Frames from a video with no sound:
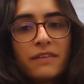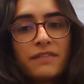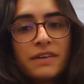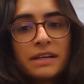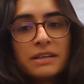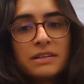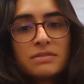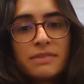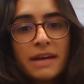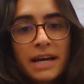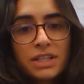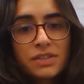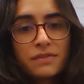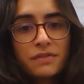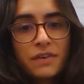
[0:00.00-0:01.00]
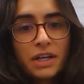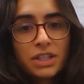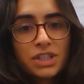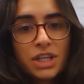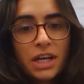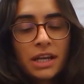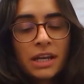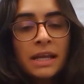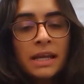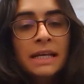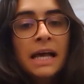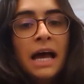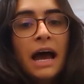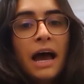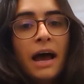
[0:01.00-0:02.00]
of England's reaction function.
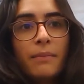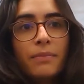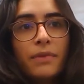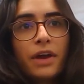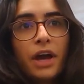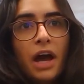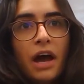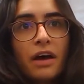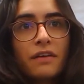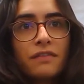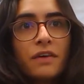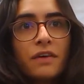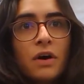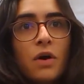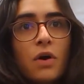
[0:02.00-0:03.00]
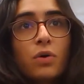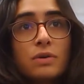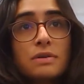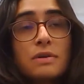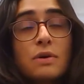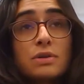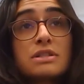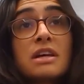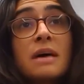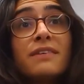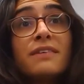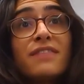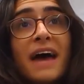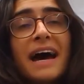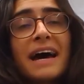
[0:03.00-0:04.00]
The curve or some
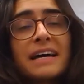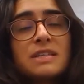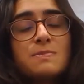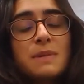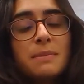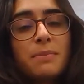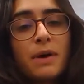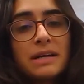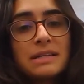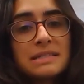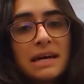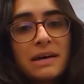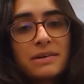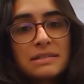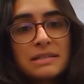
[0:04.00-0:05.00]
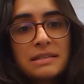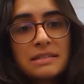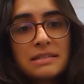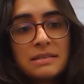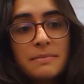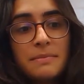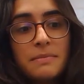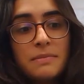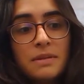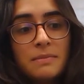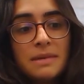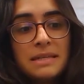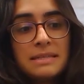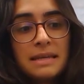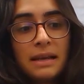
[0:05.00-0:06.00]
of that has been priced out since the
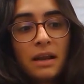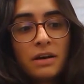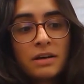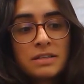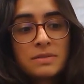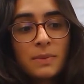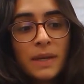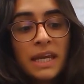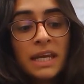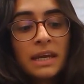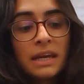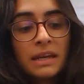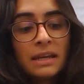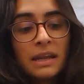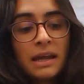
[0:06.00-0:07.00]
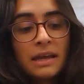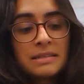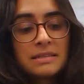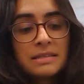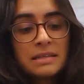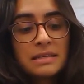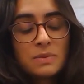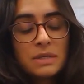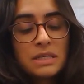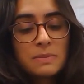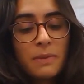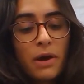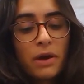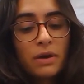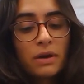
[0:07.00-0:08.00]
meeting last week and since we
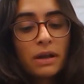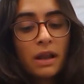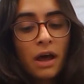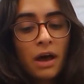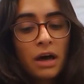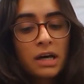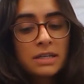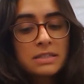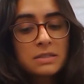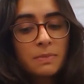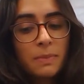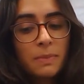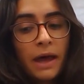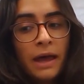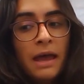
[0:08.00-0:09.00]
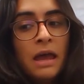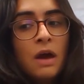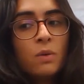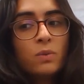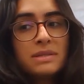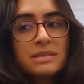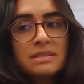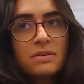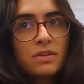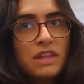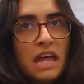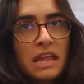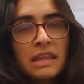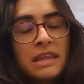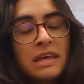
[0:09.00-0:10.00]
spoke last, but we still
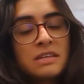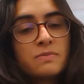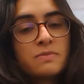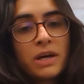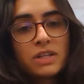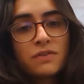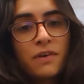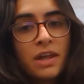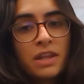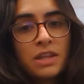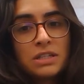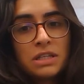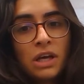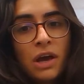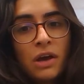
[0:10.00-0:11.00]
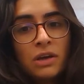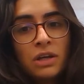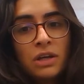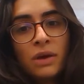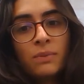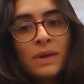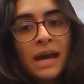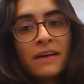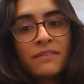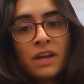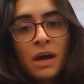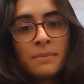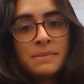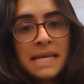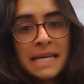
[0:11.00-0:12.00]
think that there's much further to go. You know, we haven't
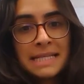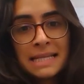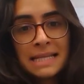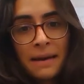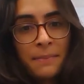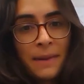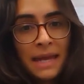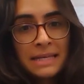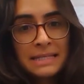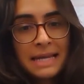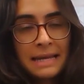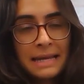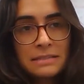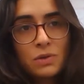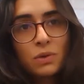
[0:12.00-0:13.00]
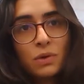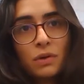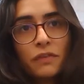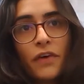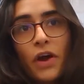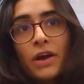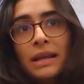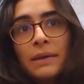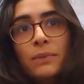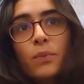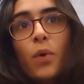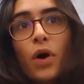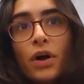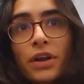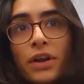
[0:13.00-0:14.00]
updated our base case call for only
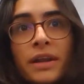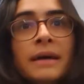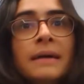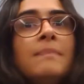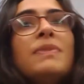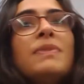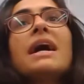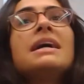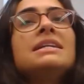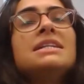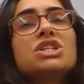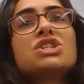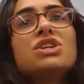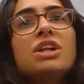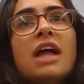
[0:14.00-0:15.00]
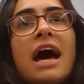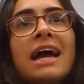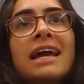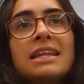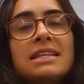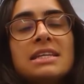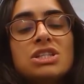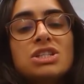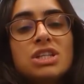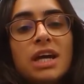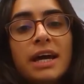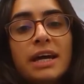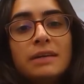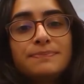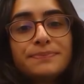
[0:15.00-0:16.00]
one additional hike this
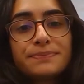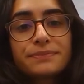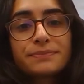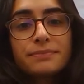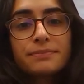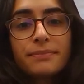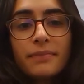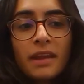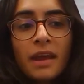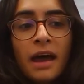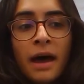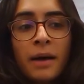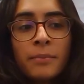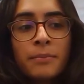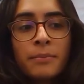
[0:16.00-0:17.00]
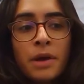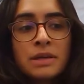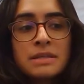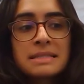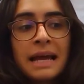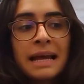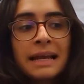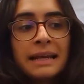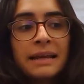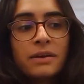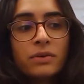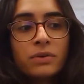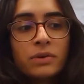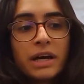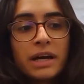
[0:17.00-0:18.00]
year, most likely in
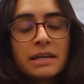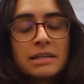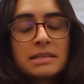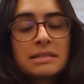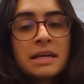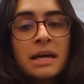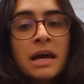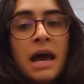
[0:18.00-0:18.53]
August.